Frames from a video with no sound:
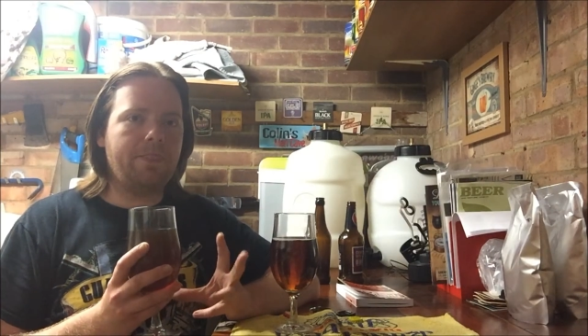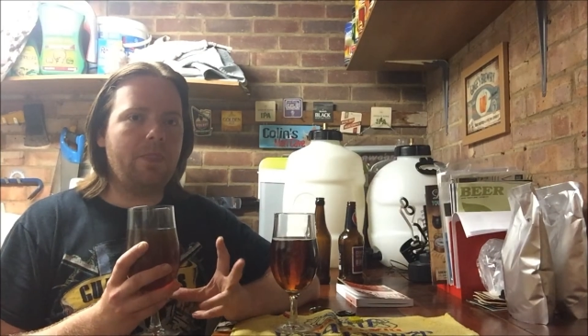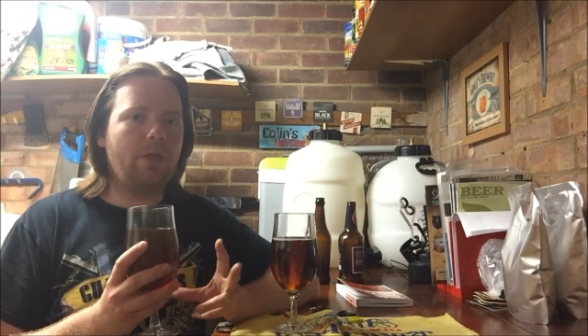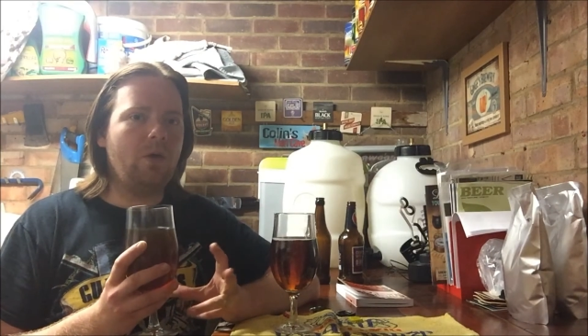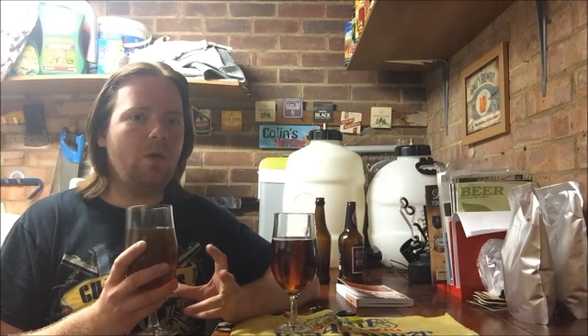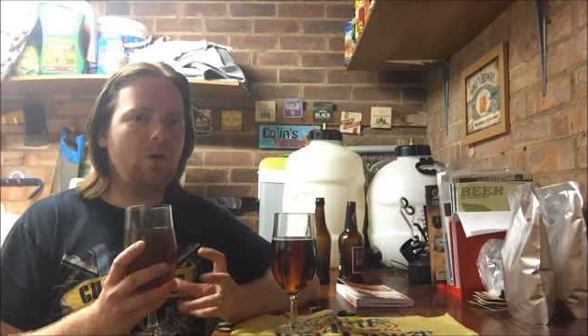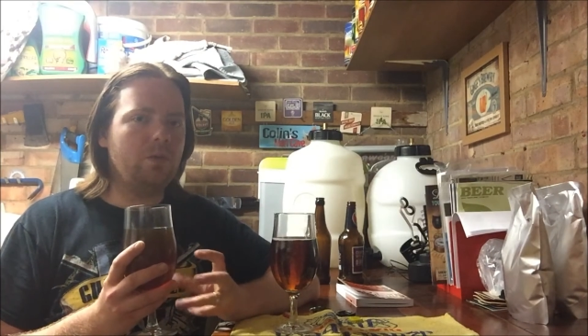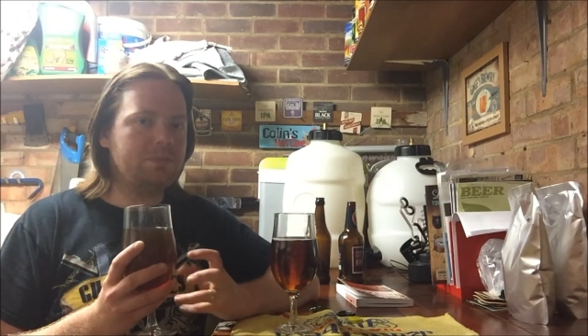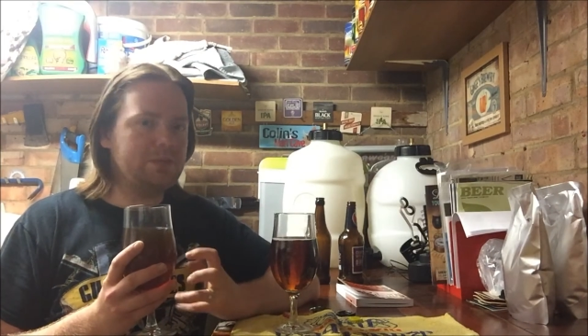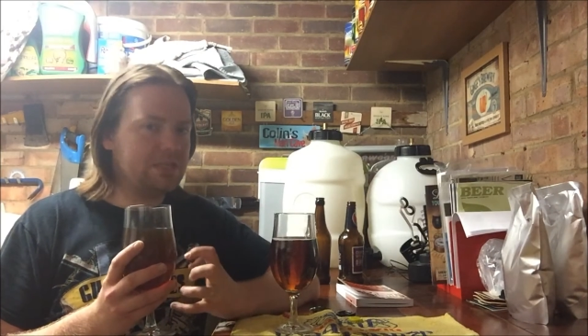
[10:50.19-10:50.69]
the
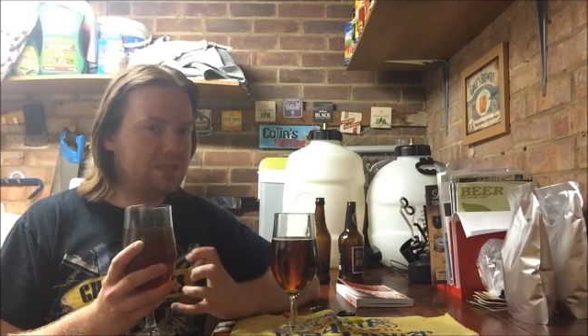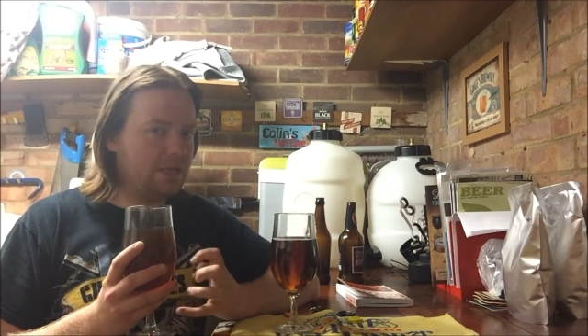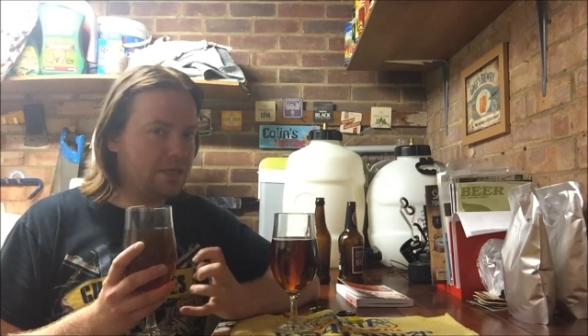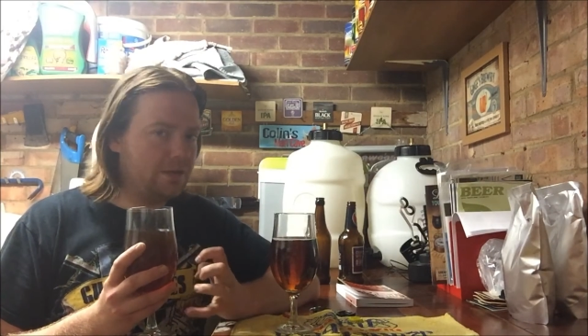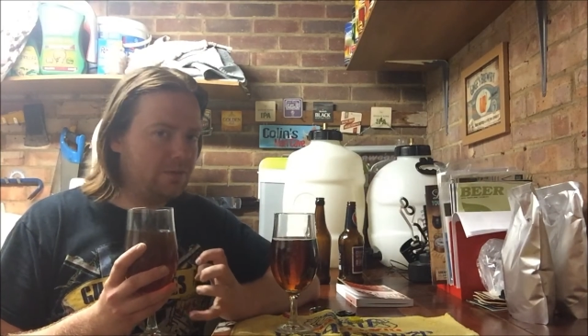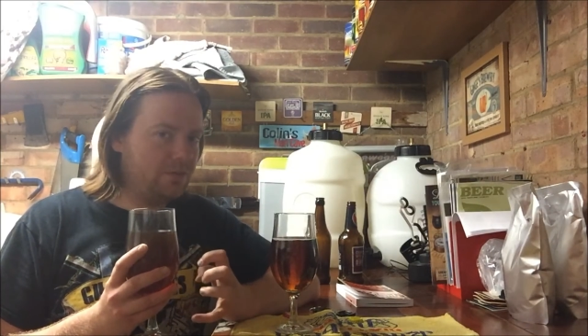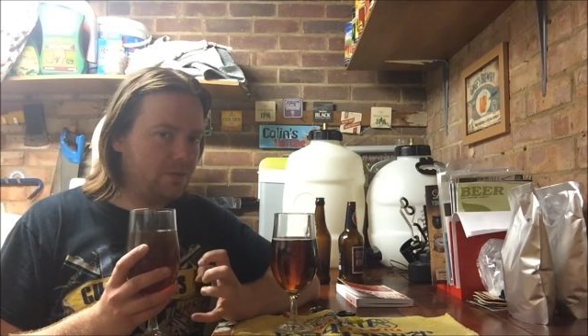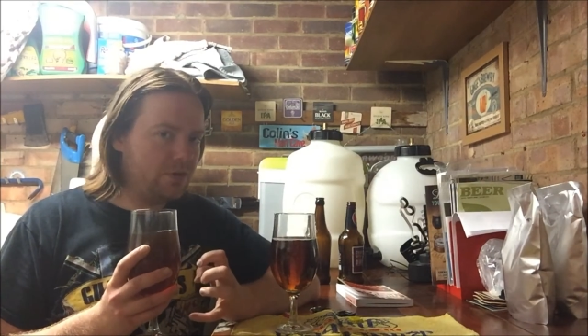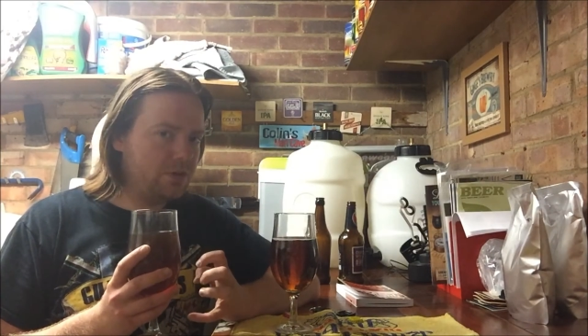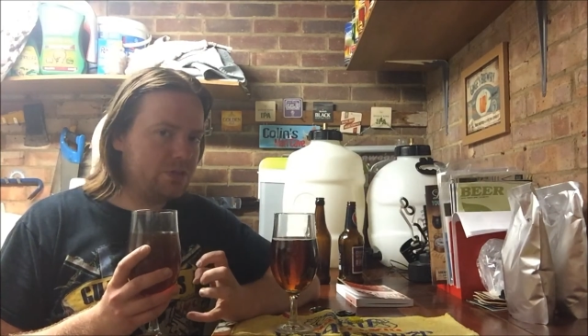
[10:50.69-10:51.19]
hops
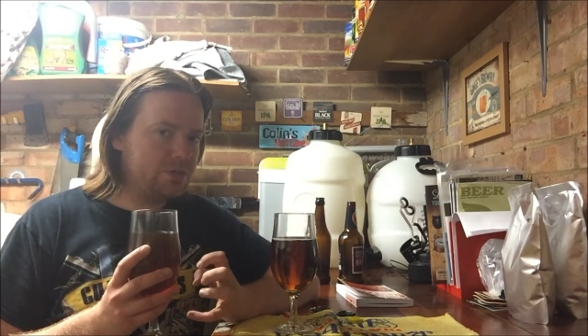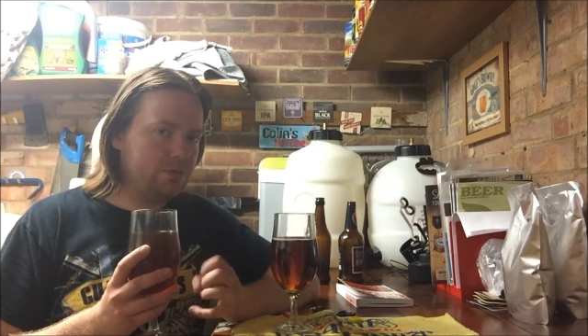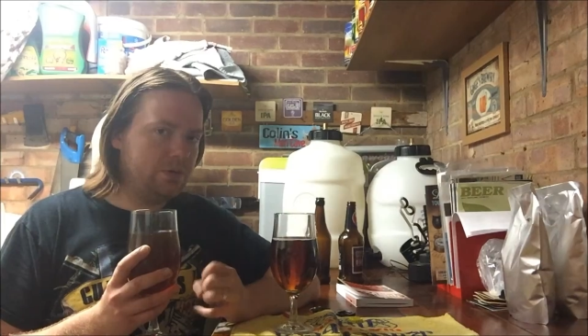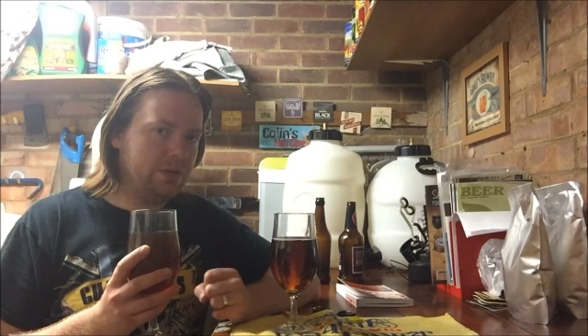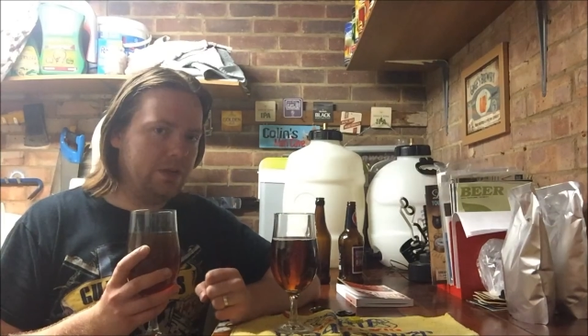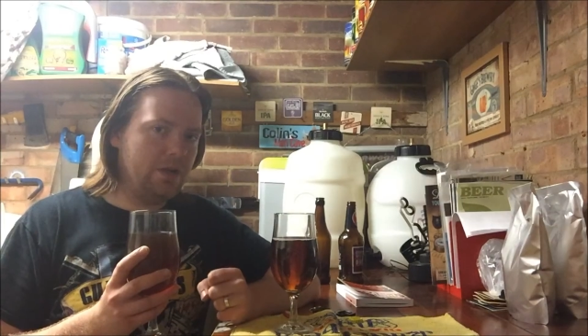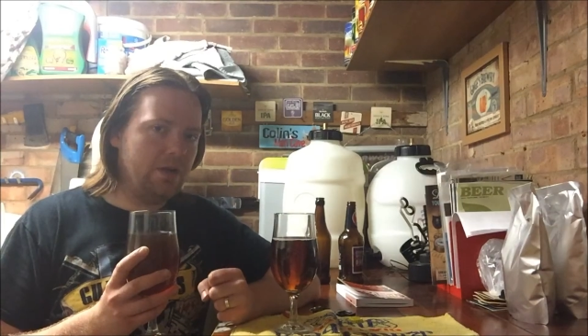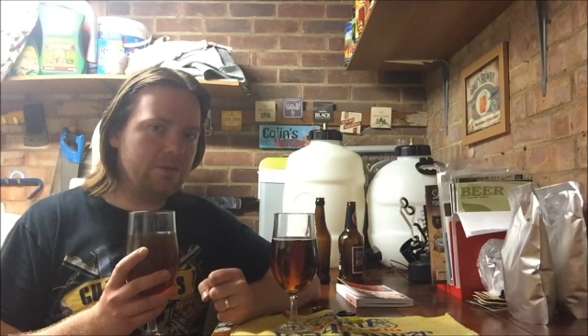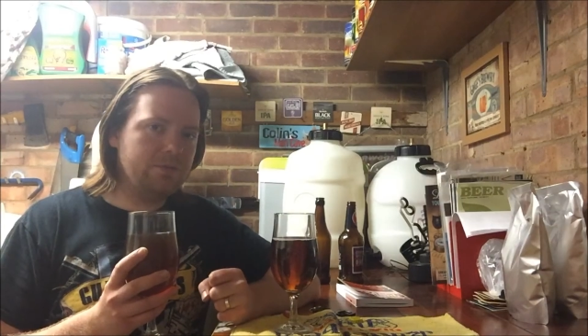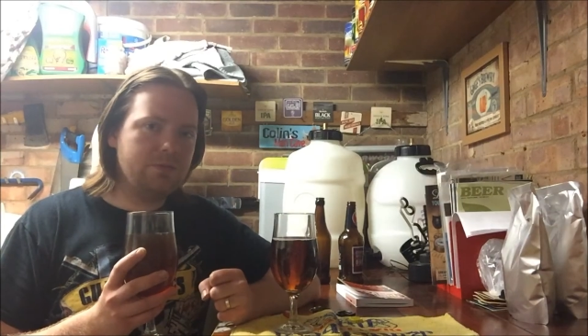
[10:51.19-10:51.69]
kick in very
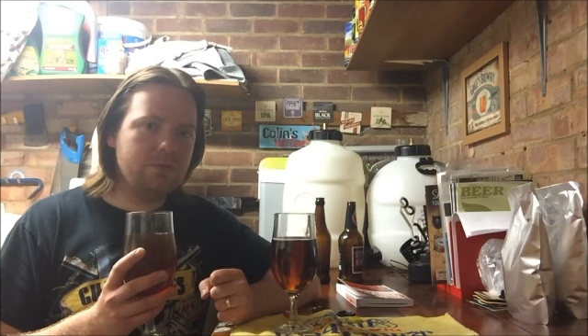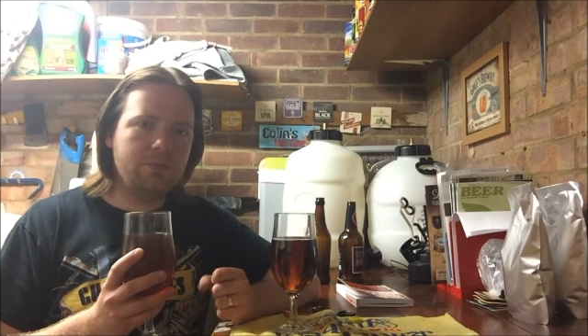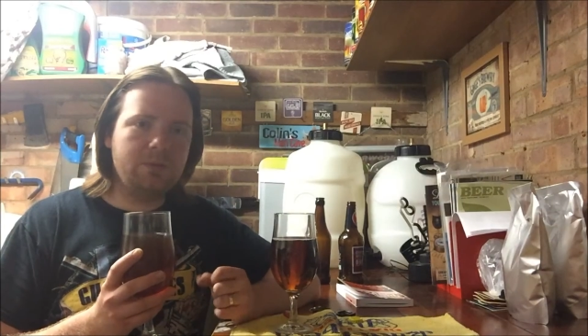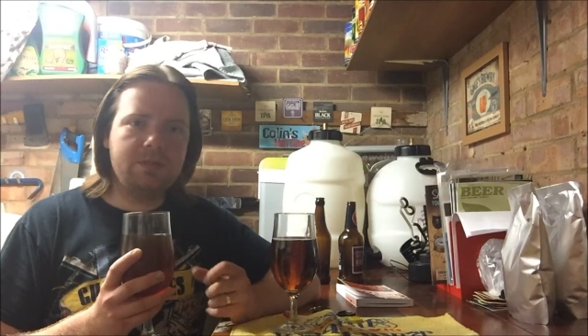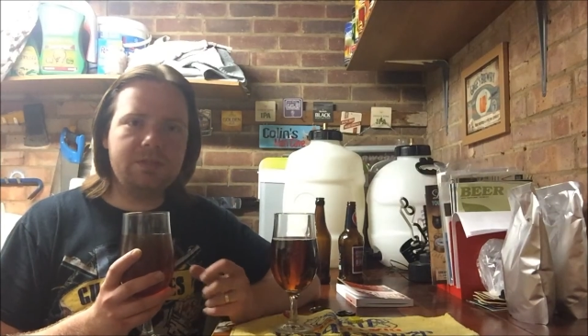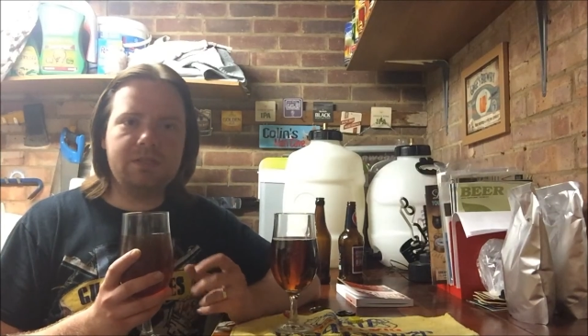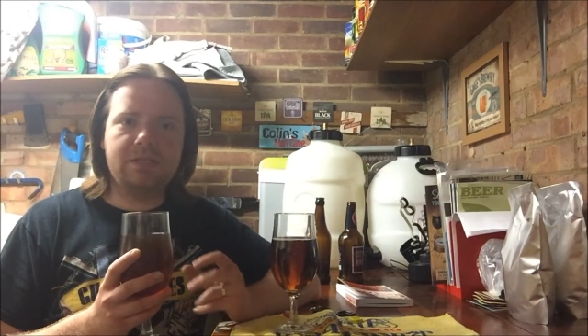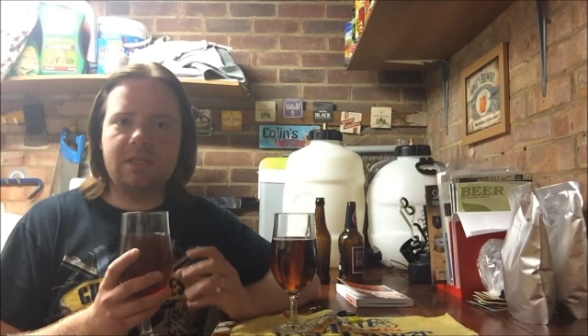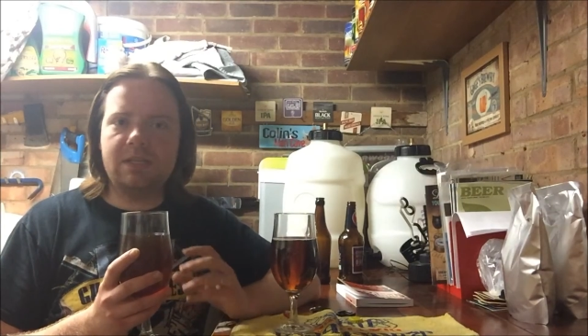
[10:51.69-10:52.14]
shortly afterwards.